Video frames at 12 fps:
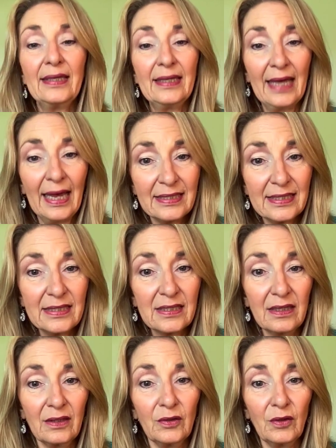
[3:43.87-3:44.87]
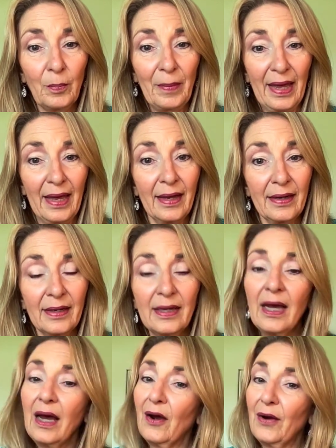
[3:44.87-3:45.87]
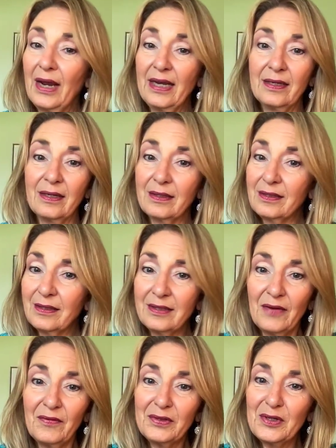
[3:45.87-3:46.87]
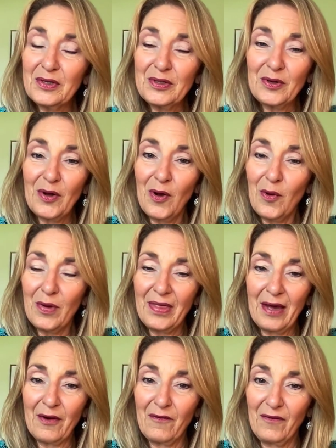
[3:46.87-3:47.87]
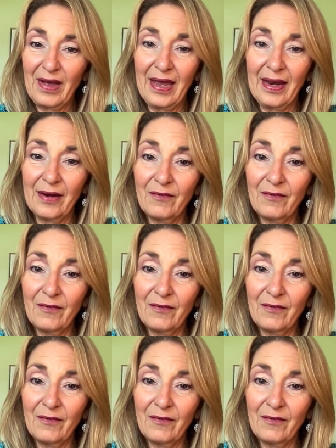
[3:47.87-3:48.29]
Yes, it's going to look bad. All right? The devil doesn't go without a fight.